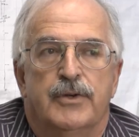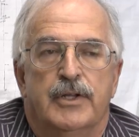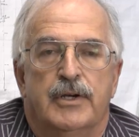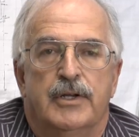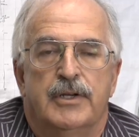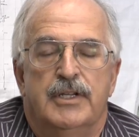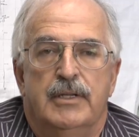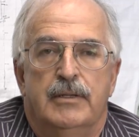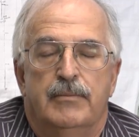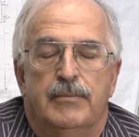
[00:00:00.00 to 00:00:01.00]
drilling on
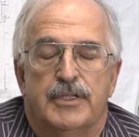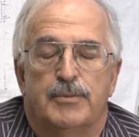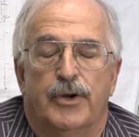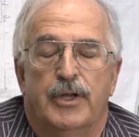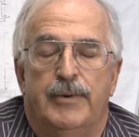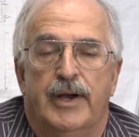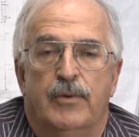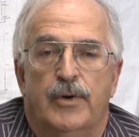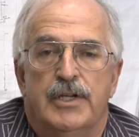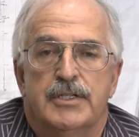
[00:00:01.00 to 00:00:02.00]
Timmins
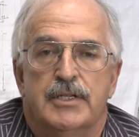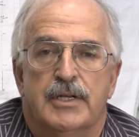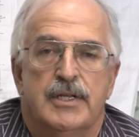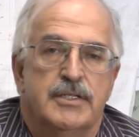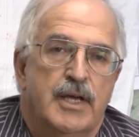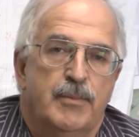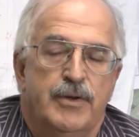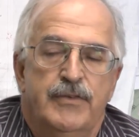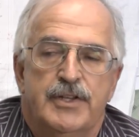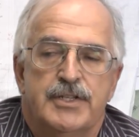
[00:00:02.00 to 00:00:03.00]
Porcupine West. And as I
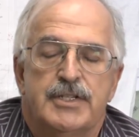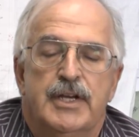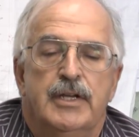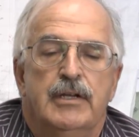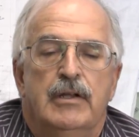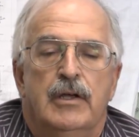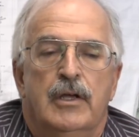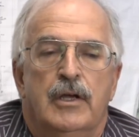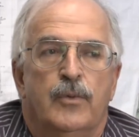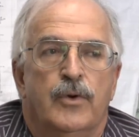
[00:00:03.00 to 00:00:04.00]
previously stated,
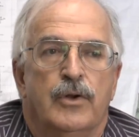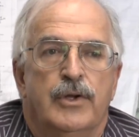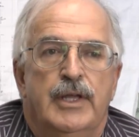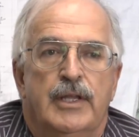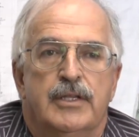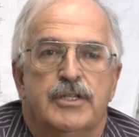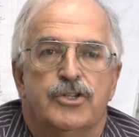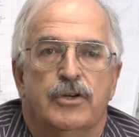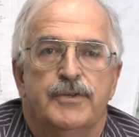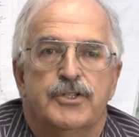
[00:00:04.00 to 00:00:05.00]
we're looking at the
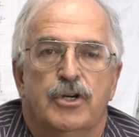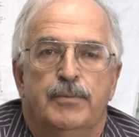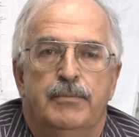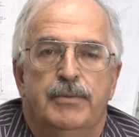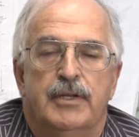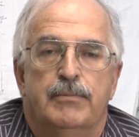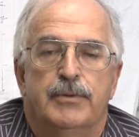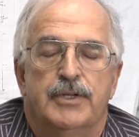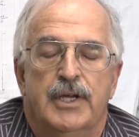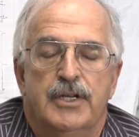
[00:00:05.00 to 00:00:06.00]
surface open pit
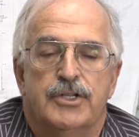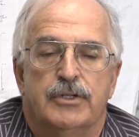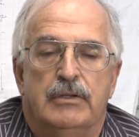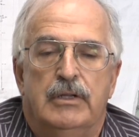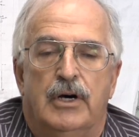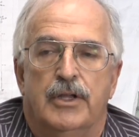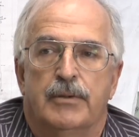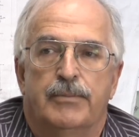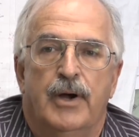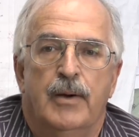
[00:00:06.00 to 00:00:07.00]
potential on
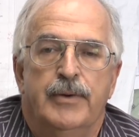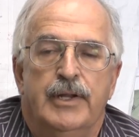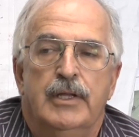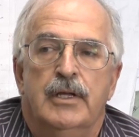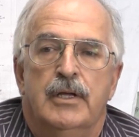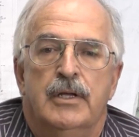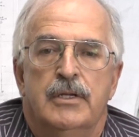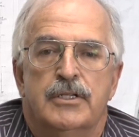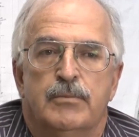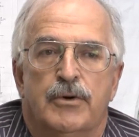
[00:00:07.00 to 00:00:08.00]
the property.
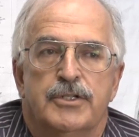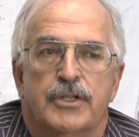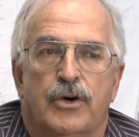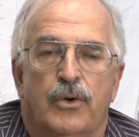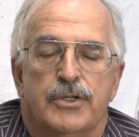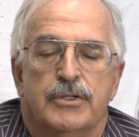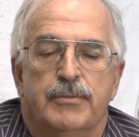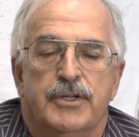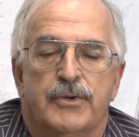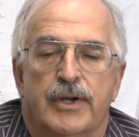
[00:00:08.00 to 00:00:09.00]
So most of the holes we'll
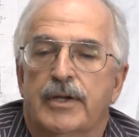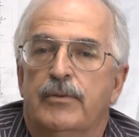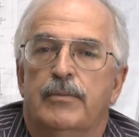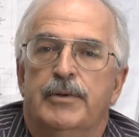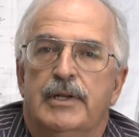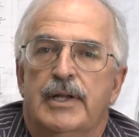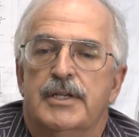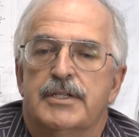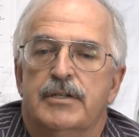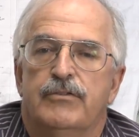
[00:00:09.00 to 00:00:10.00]
be drilling will be
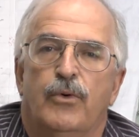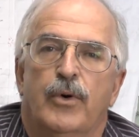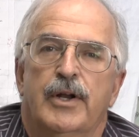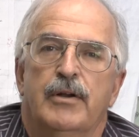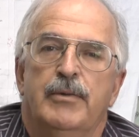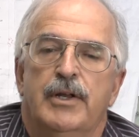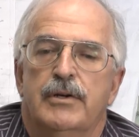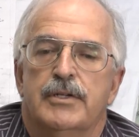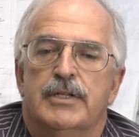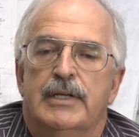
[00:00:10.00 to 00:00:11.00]
less than 400
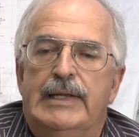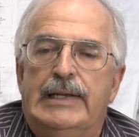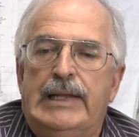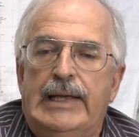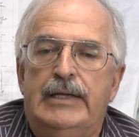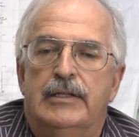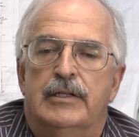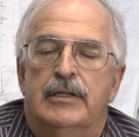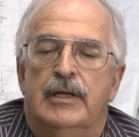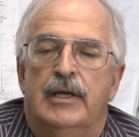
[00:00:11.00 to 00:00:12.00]
meters in length,
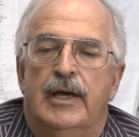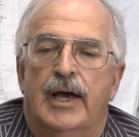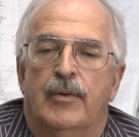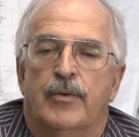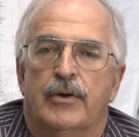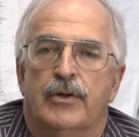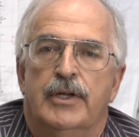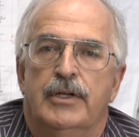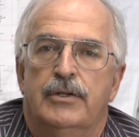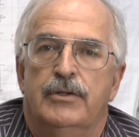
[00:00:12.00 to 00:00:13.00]
and we're
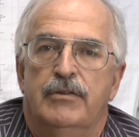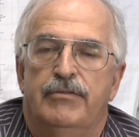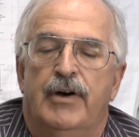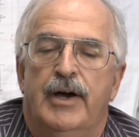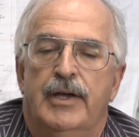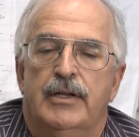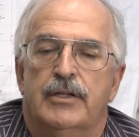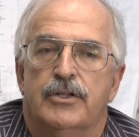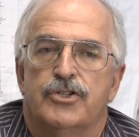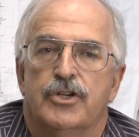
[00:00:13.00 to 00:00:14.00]
looking to define
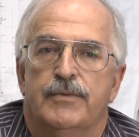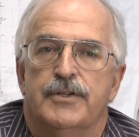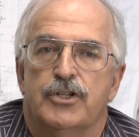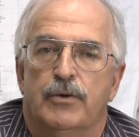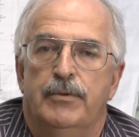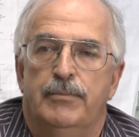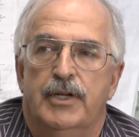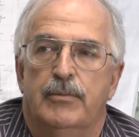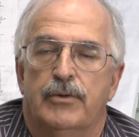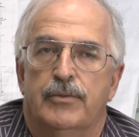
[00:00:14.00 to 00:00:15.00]
the surface open pittable